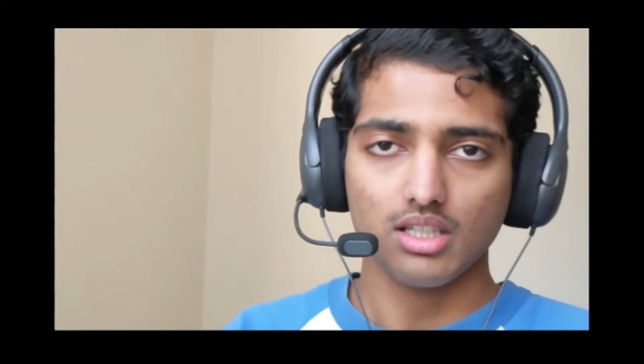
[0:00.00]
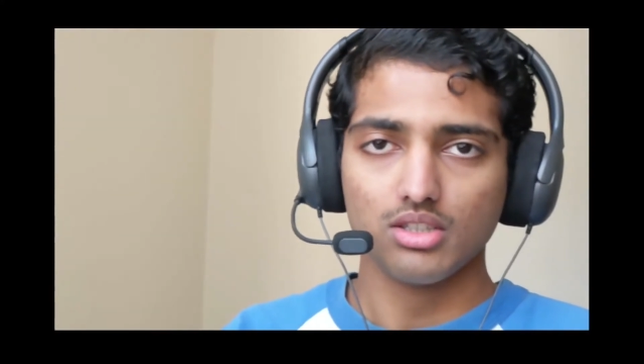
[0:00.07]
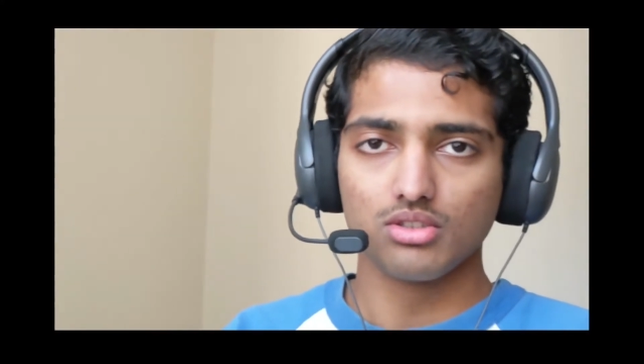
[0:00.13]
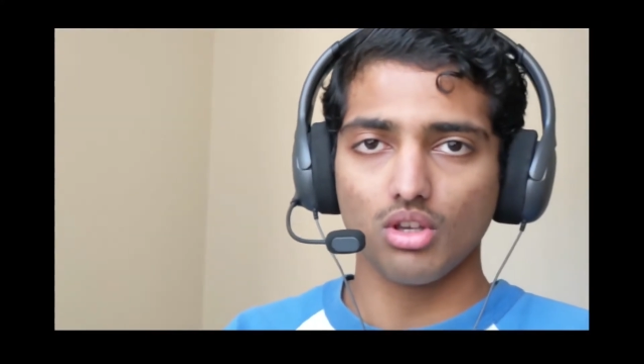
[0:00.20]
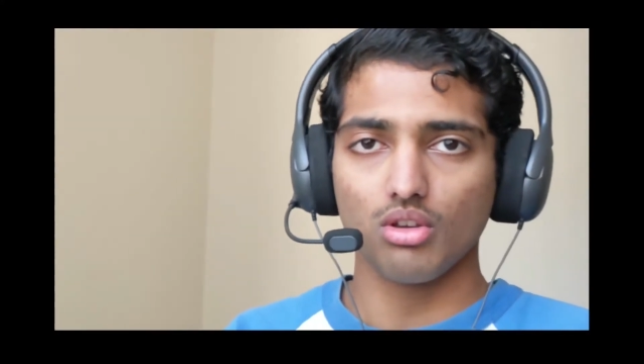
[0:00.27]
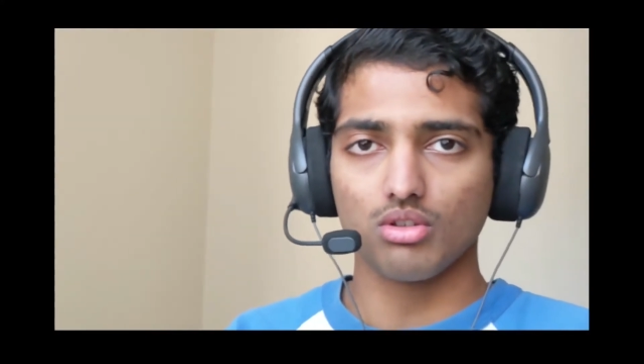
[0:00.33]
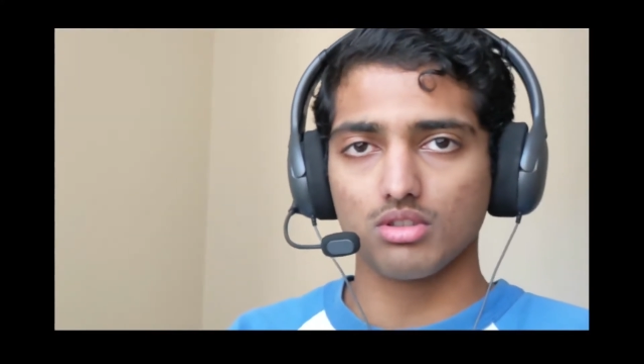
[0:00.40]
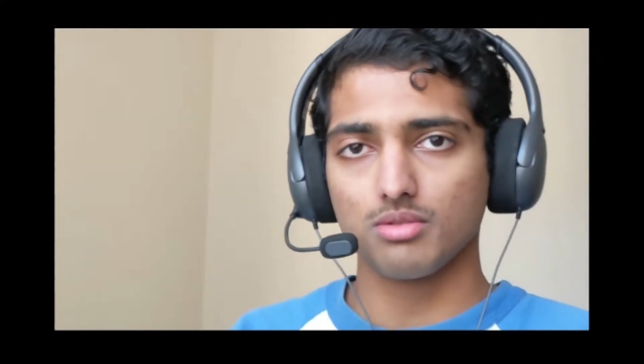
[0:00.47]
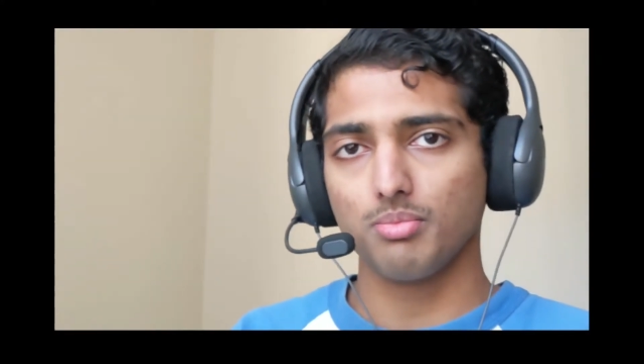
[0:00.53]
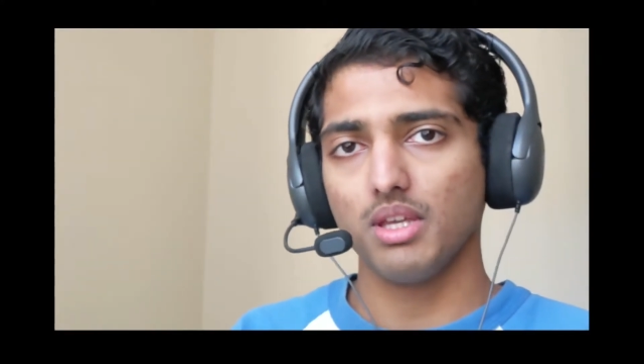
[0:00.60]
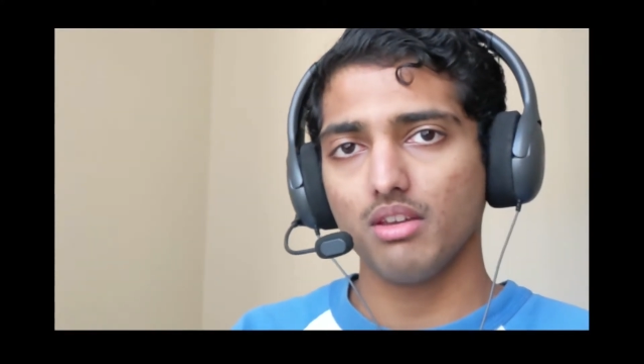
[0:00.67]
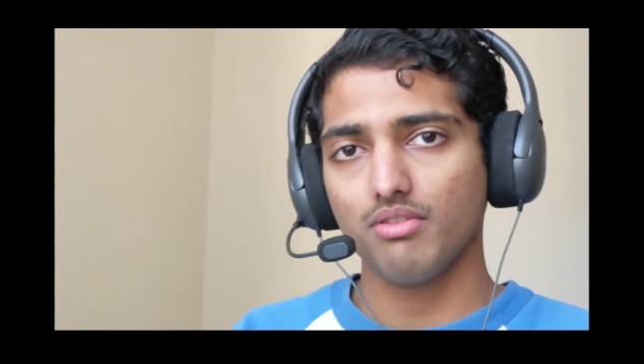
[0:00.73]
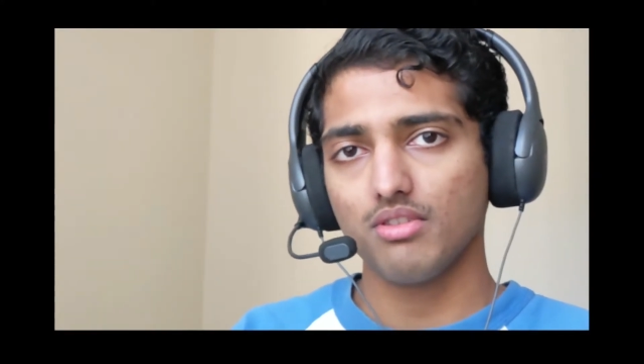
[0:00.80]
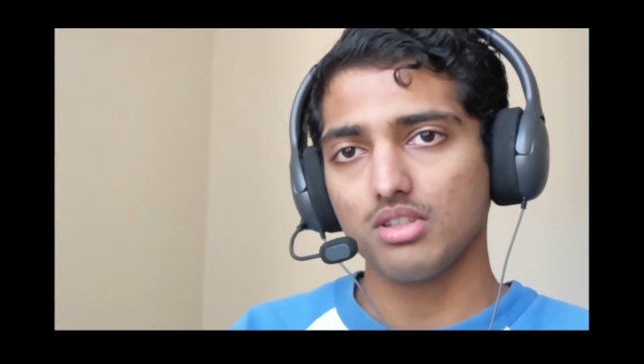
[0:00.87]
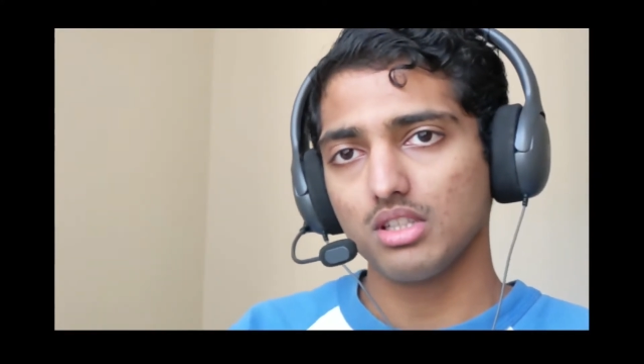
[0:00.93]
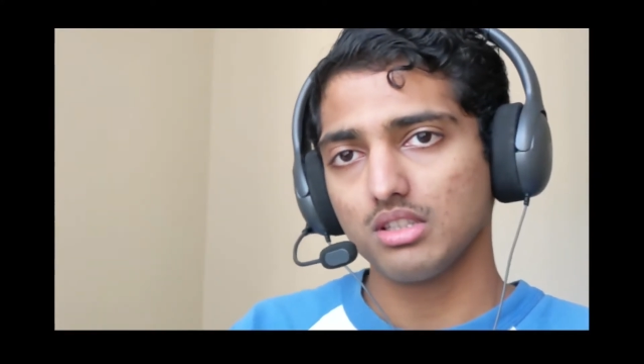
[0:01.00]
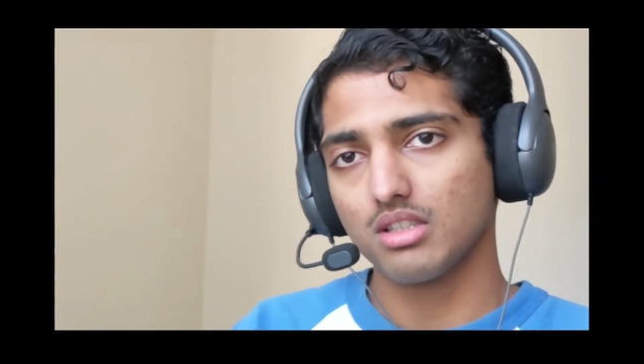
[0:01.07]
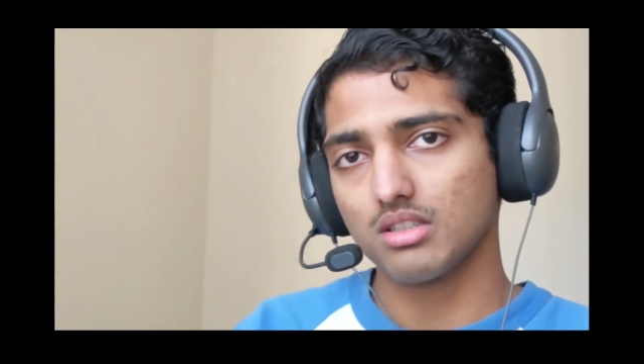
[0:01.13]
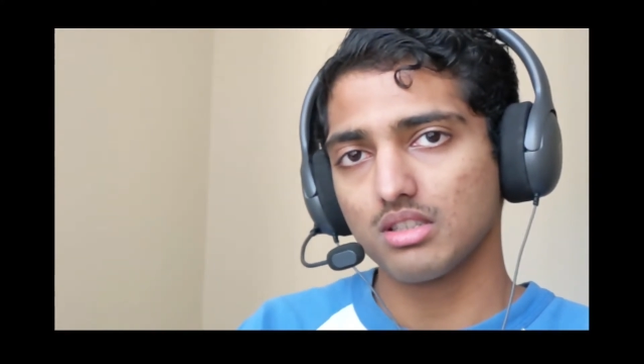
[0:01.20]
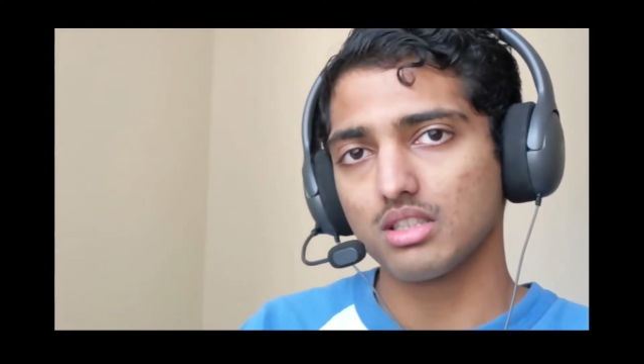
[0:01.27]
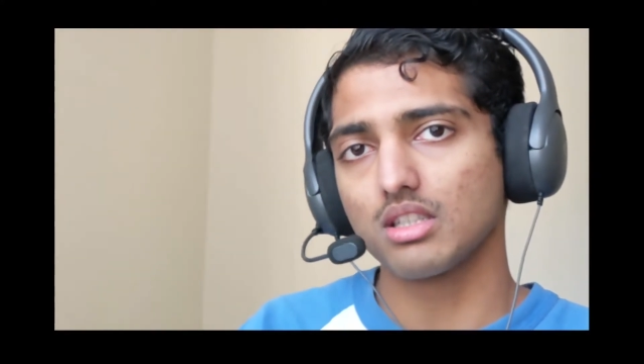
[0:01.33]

So spearfishing just